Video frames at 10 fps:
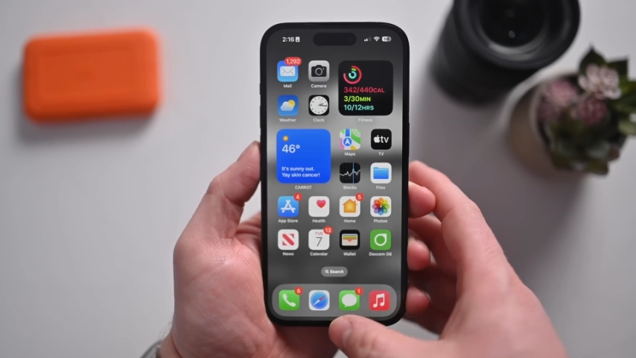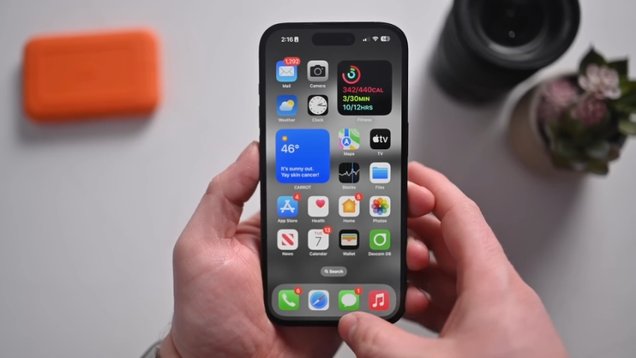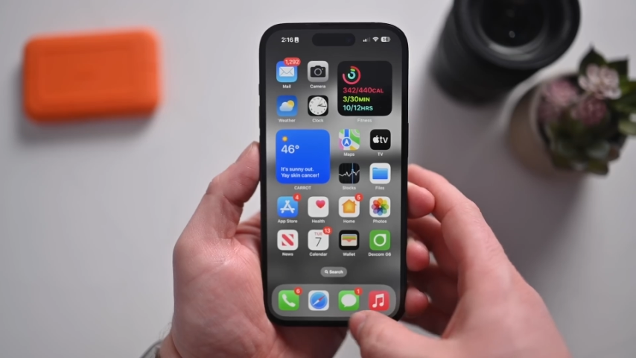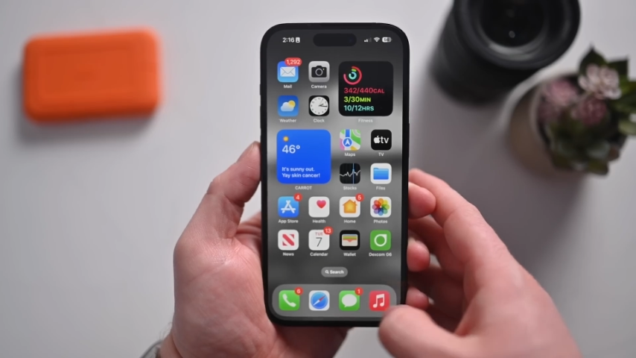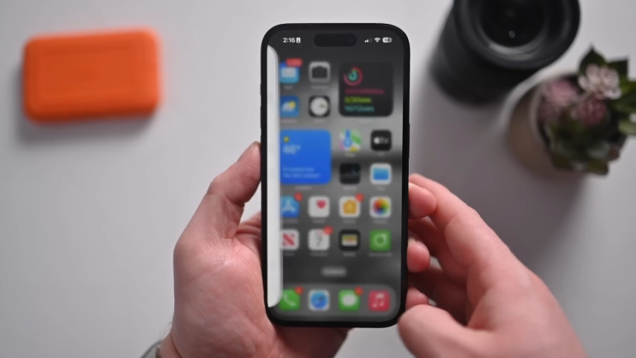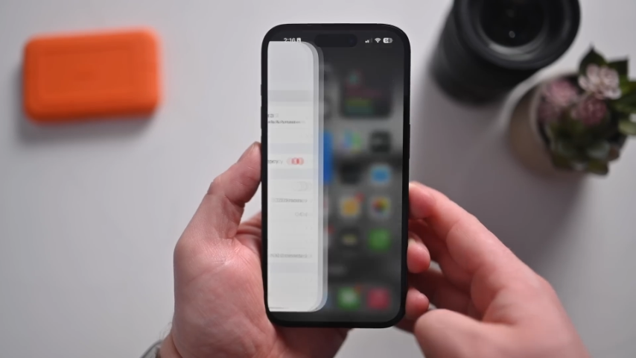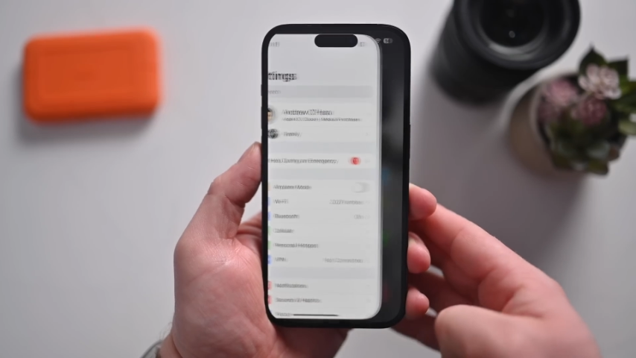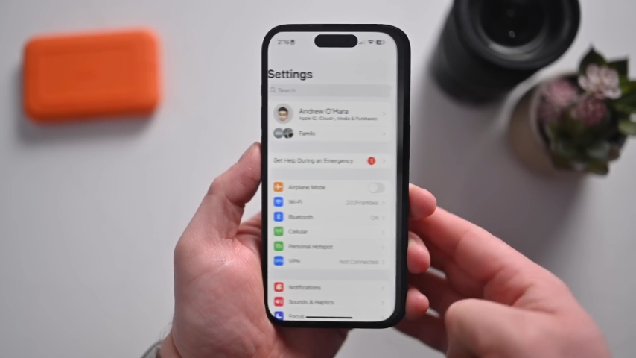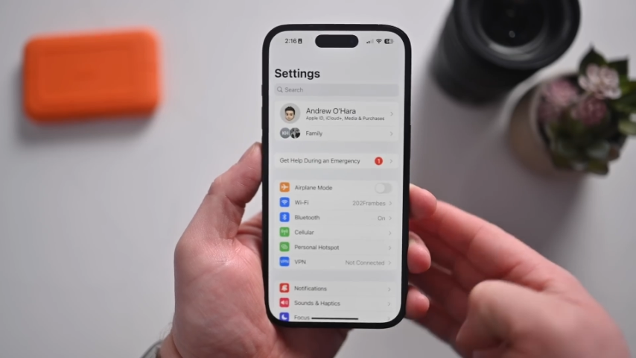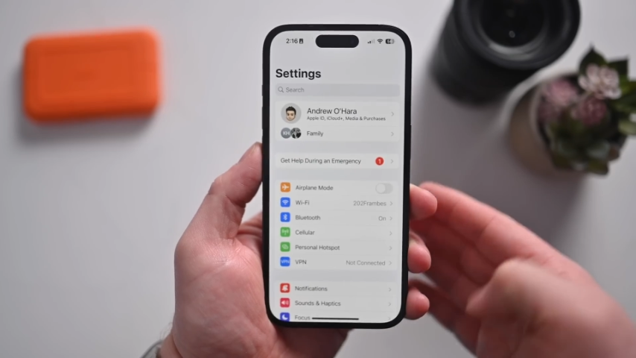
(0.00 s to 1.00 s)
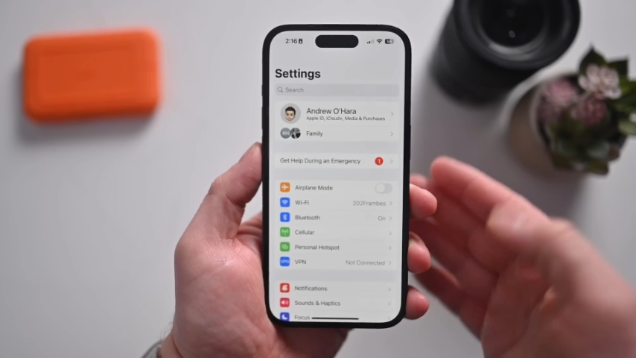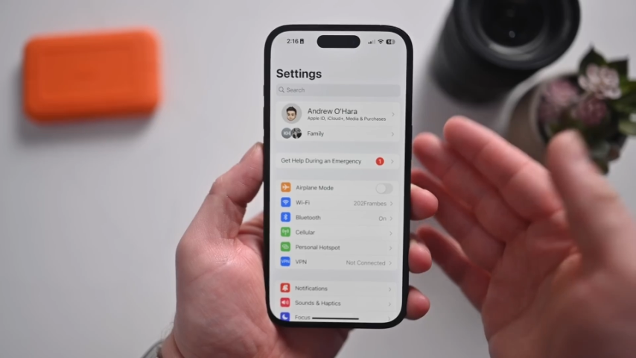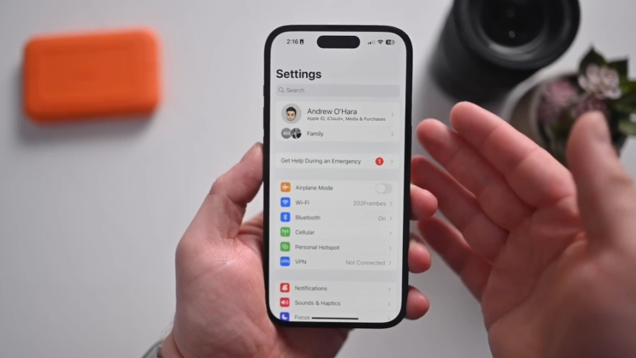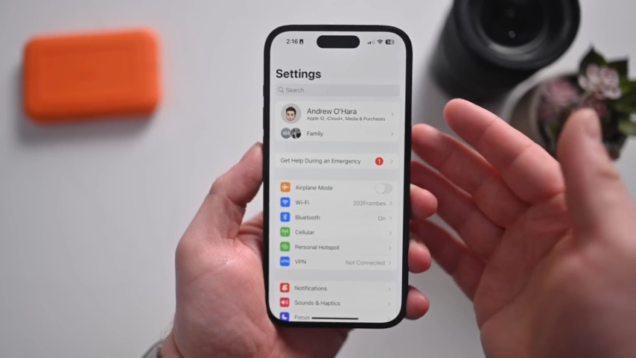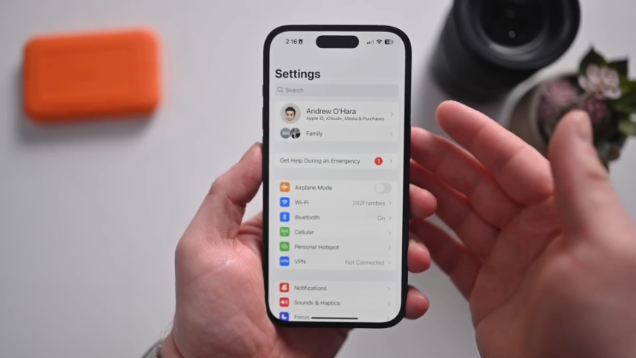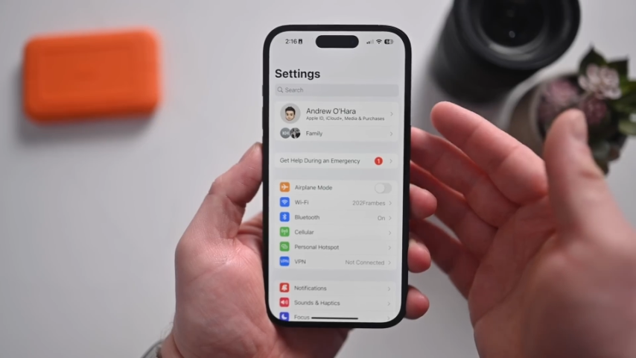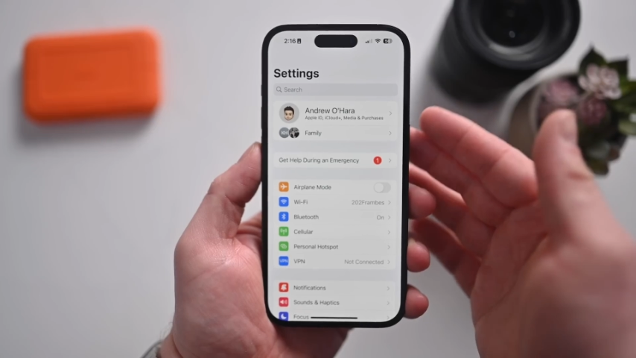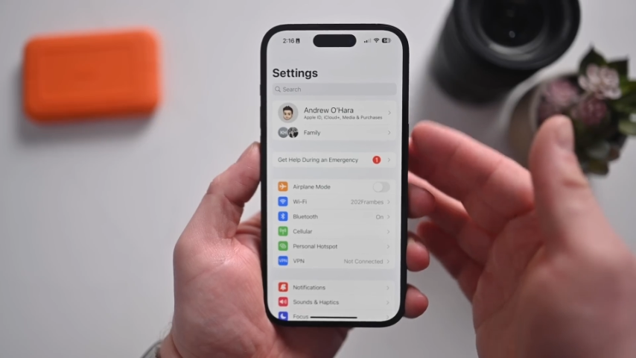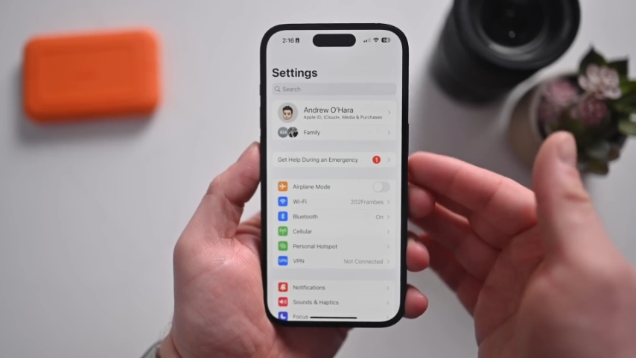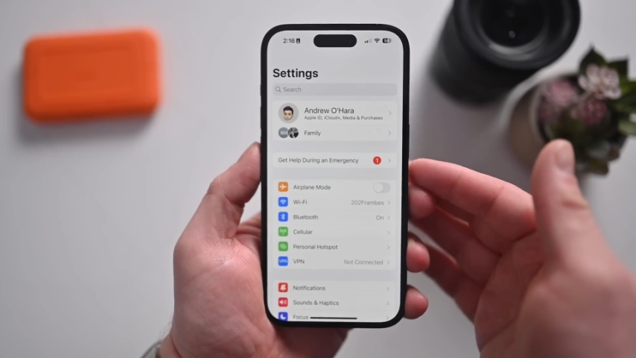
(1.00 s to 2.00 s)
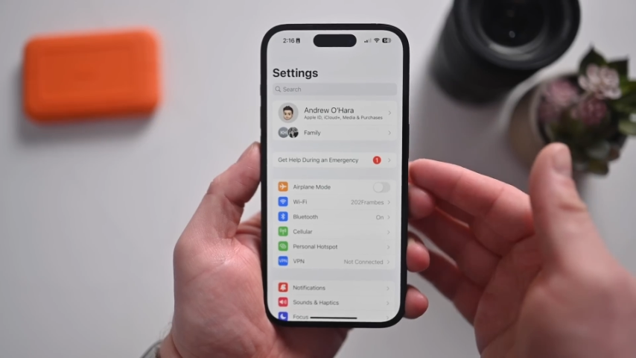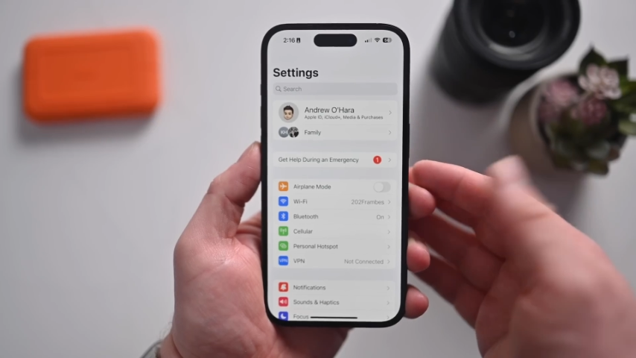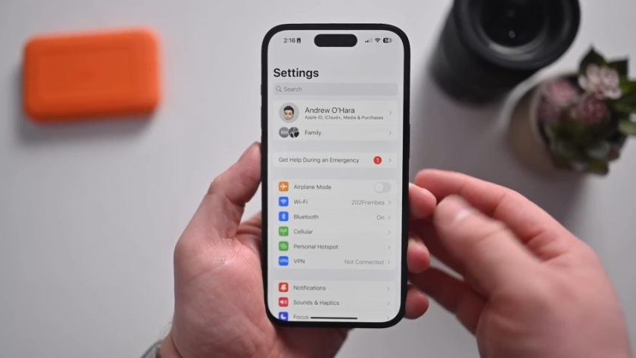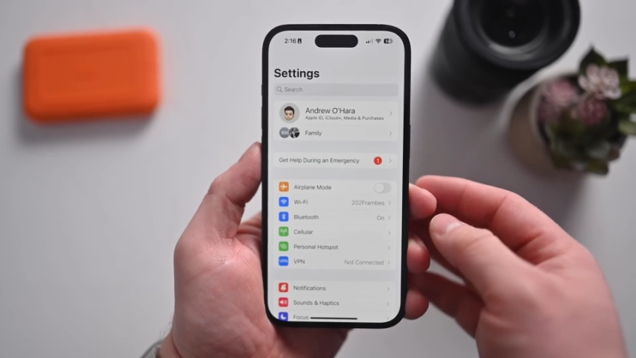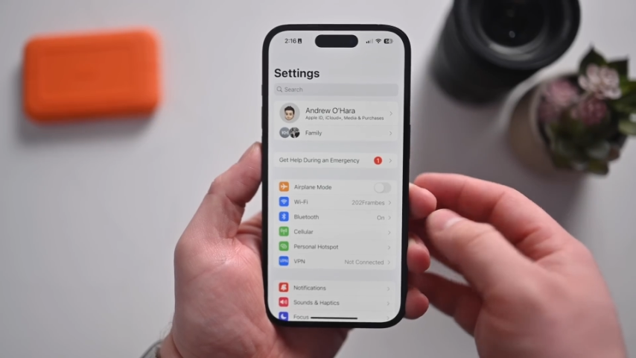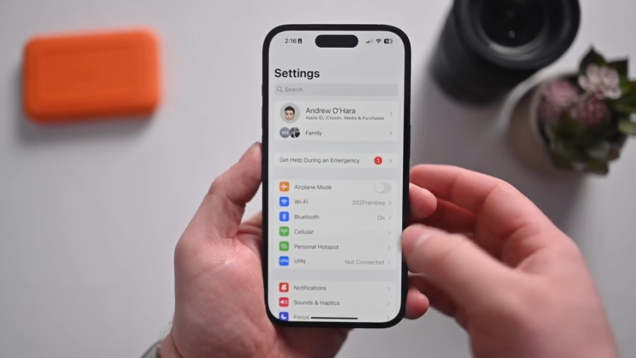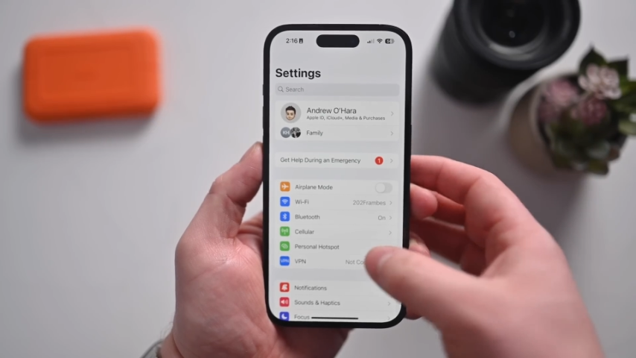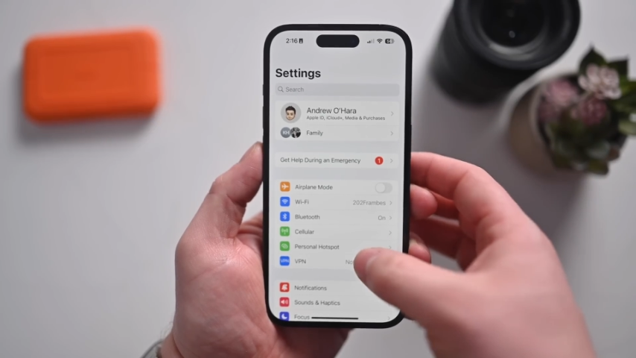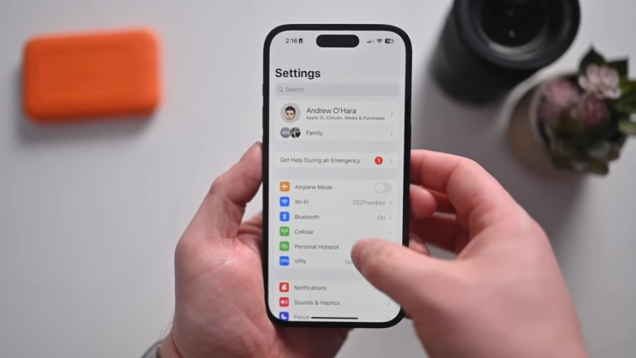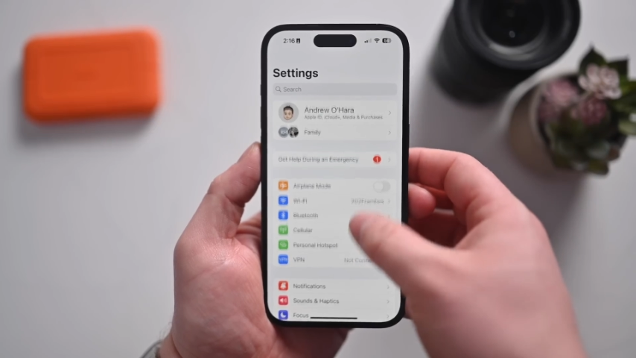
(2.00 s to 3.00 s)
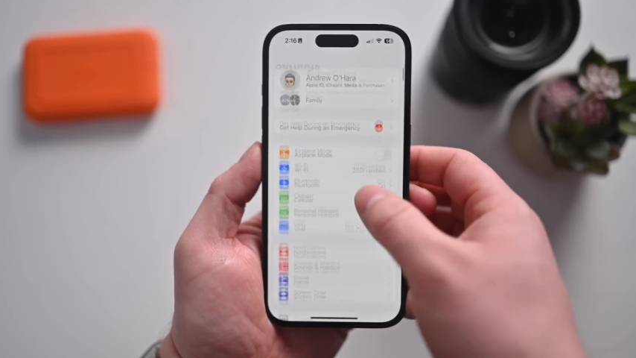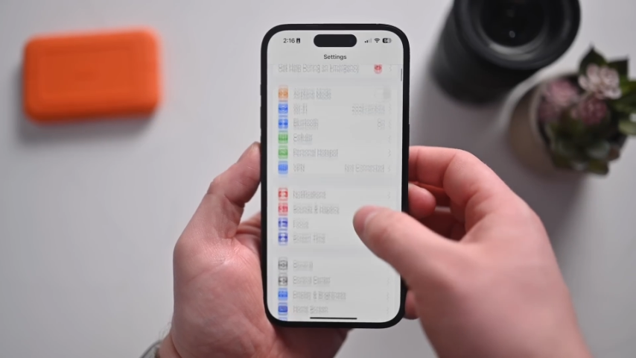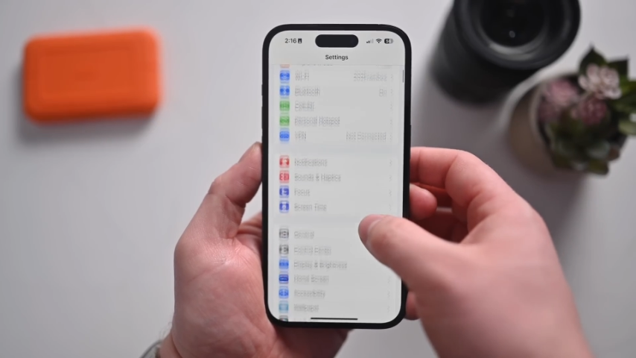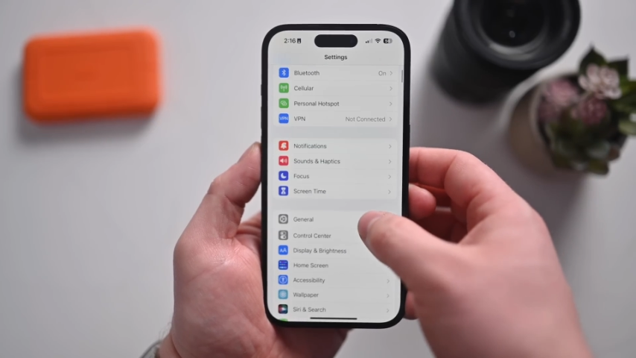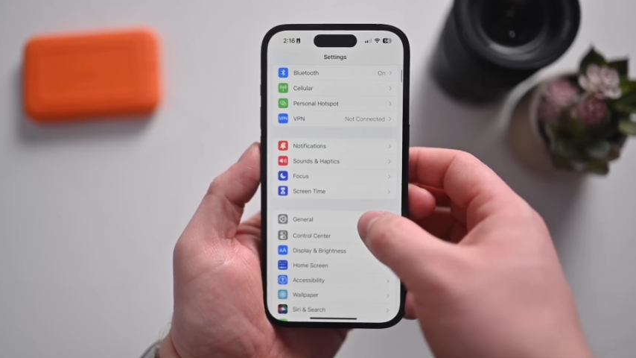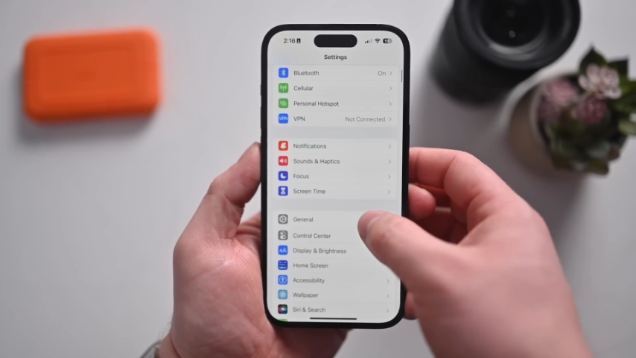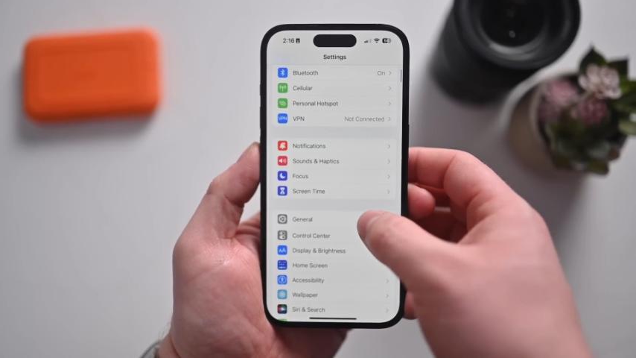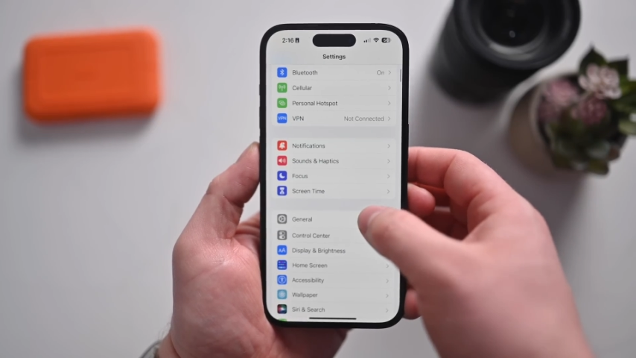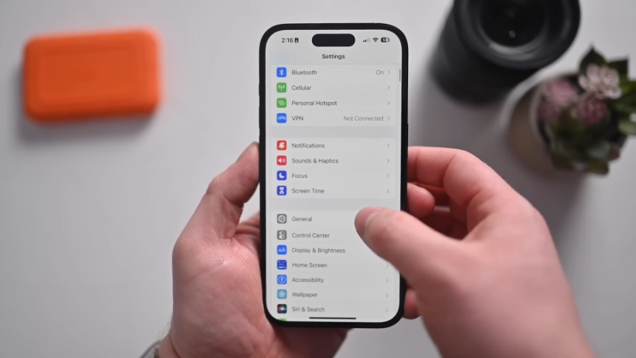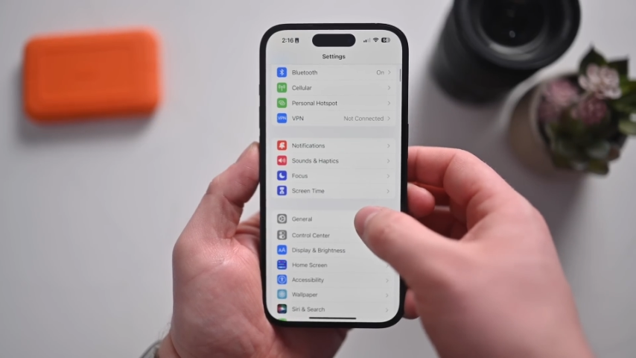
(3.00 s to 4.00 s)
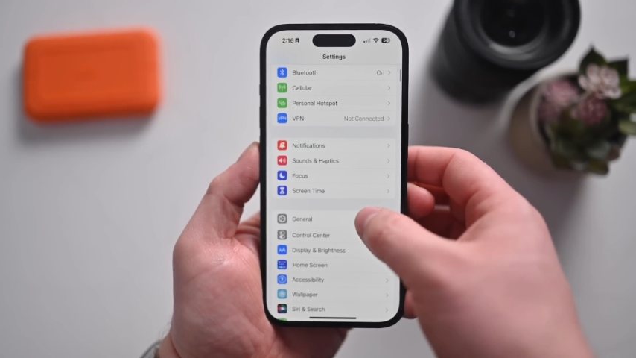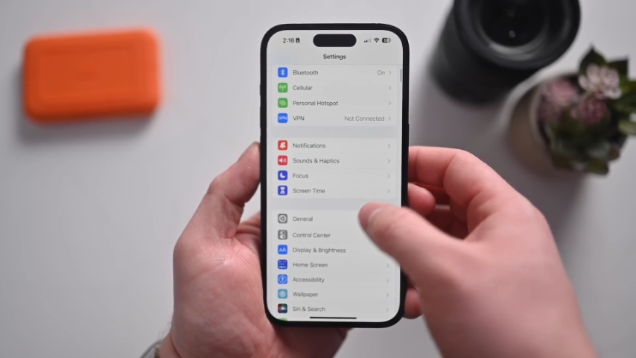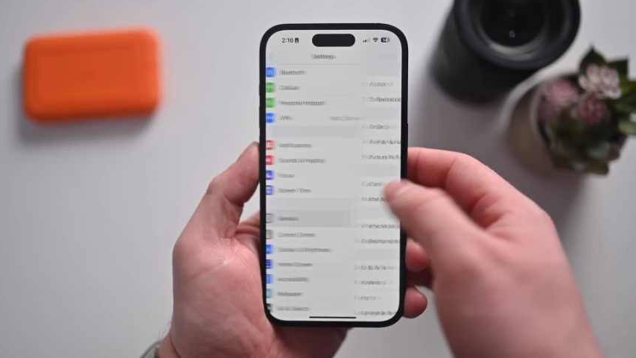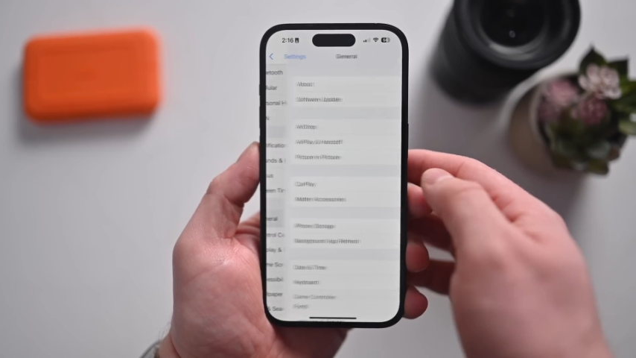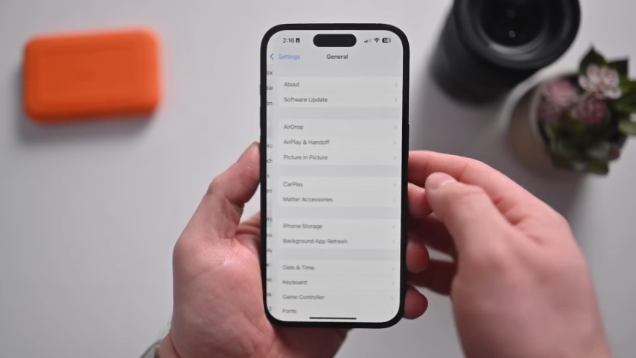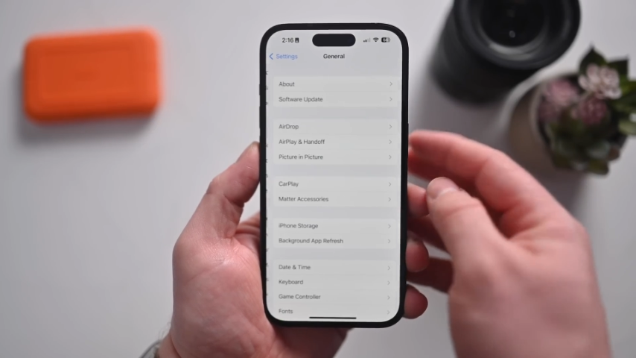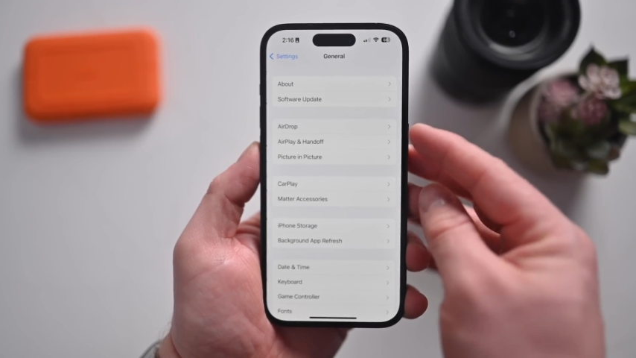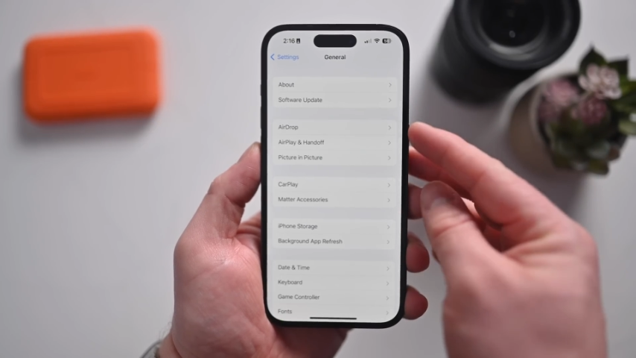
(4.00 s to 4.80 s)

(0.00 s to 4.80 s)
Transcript: (no speaker visible)